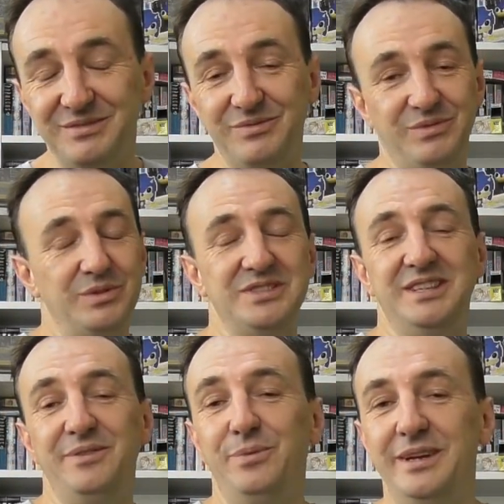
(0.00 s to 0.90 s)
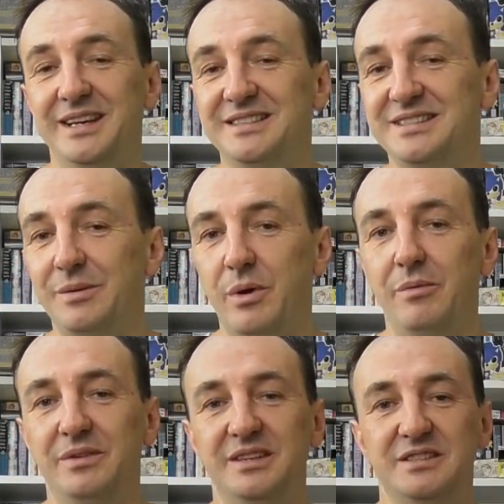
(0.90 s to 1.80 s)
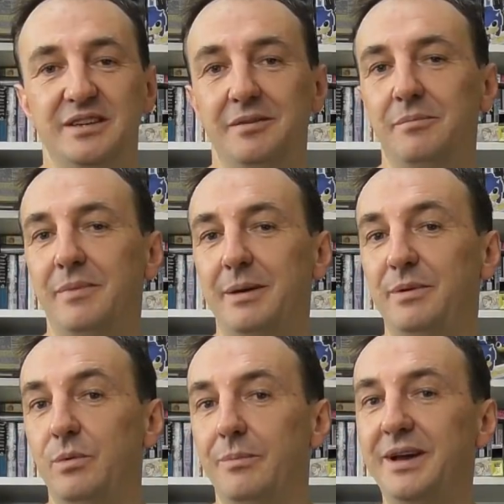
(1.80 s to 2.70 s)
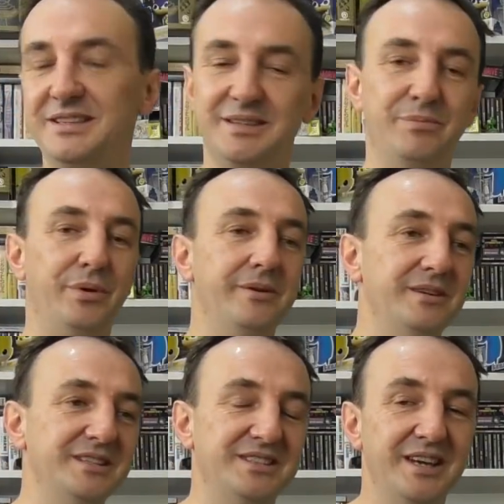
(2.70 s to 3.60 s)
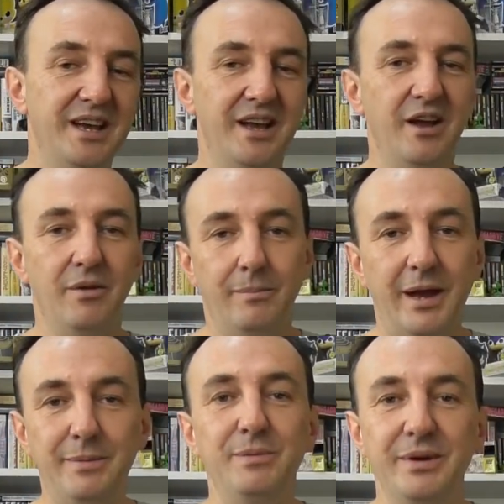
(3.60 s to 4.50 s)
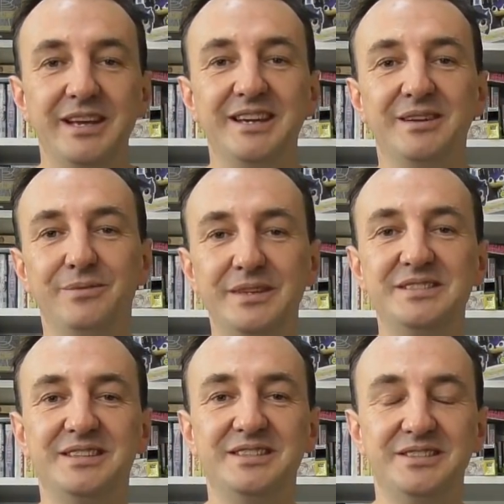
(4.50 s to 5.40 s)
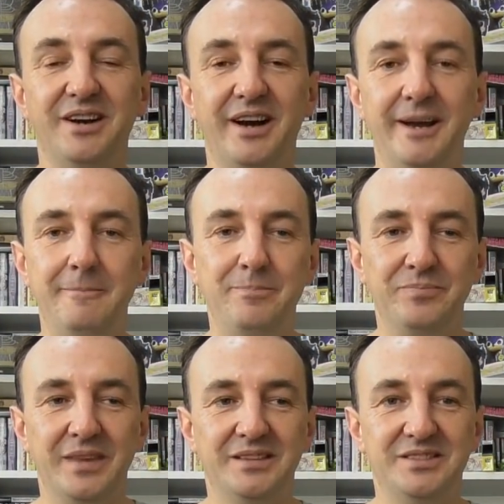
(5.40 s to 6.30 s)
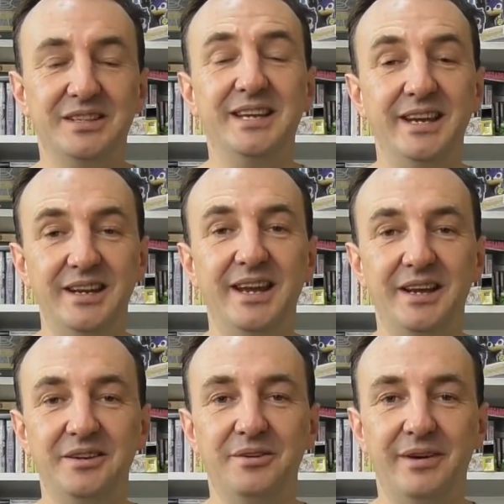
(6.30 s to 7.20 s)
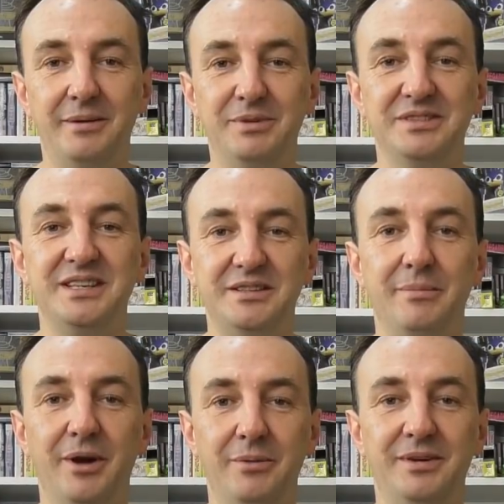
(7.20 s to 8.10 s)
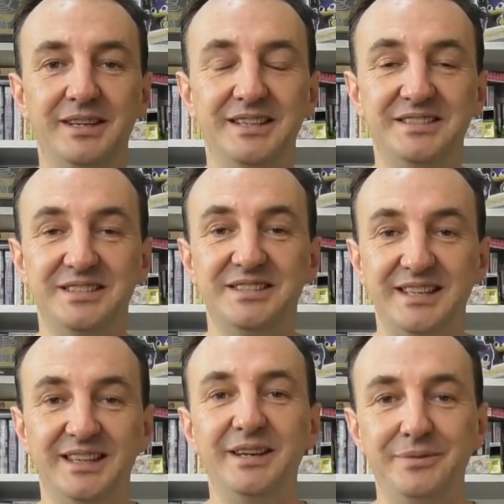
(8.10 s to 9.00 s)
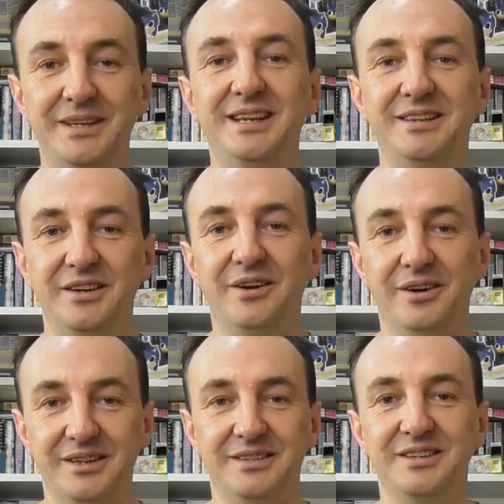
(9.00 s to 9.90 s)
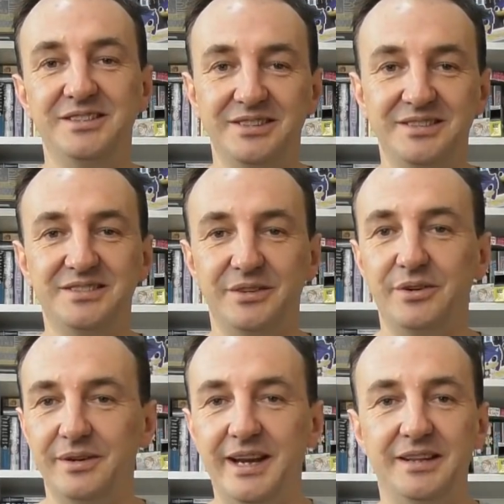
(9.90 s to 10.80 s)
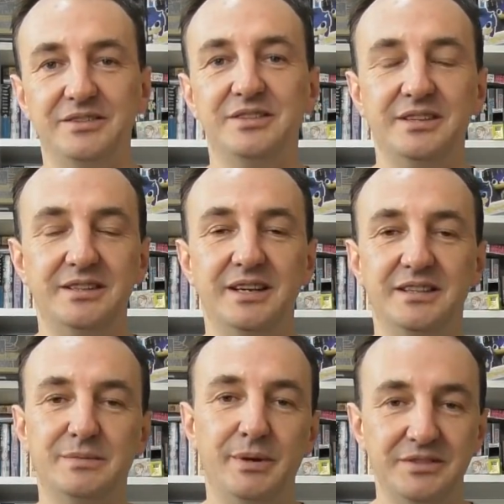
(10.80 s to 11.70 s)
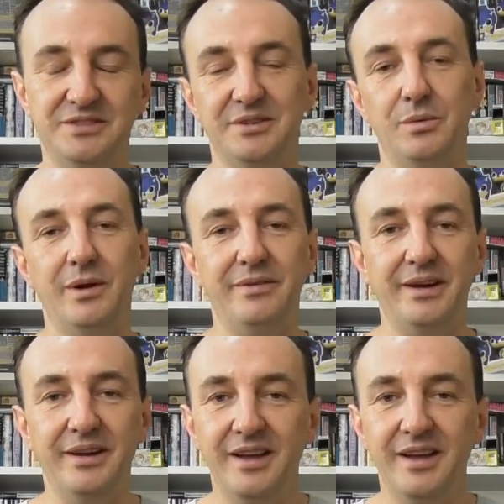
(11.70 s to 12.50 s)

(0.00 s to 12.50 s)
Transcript: We'll see if we get somewhere with this, and maybe we'll make some progress. Maybe we can convince this guy to get it out of the rain, because at the moment it's just left in the hot conditions or out to the exposed to the weather,